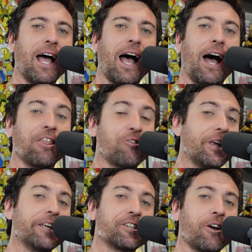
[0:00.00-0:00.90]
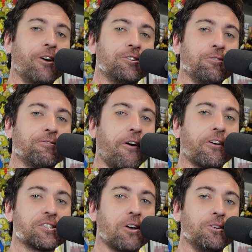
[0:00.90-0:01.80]
3 years ago to
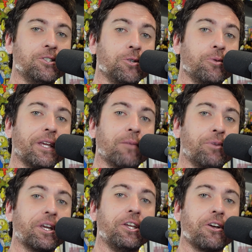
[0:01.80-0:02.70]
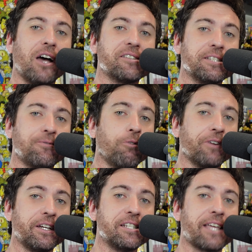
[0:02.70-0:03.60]
focus on doing and bringing you guys this Four
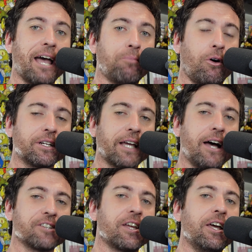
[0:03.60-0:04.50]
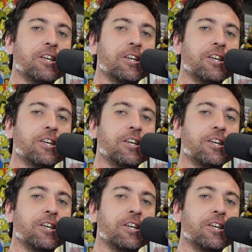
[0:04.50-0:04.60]
Finger Discount podcast.